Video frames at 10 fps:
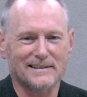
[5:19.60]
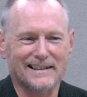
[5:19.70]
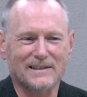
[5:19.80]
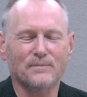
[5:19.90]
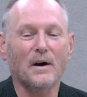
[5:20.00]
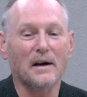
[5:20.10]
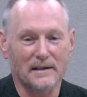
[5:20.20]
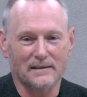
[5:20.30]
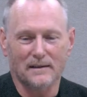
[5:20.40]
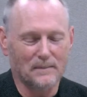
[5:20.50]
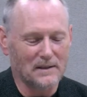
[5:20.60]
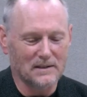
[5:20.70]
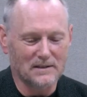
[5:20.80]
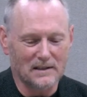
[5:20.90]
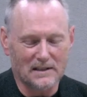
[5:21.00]
it's fun. I mean,
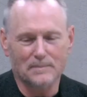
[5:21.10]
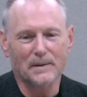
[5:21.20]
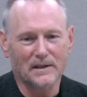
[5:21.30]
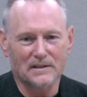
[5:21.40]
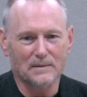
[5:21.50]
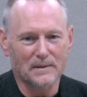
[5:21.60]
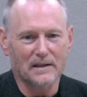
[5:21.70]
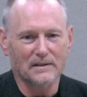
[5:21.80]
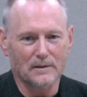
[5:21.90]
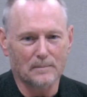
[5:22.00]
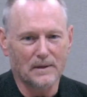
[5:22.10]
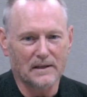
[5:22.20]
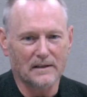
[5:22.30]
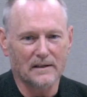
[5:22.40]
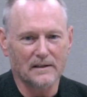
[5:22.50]
it's an experience to be out there on
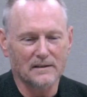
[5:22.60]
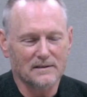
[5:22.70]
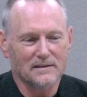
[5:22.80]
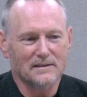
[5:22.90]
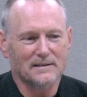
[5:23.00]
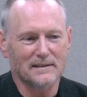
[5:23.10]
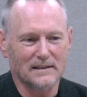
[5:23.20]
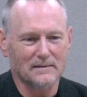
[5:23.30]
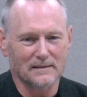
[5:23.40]
plein air. It's just it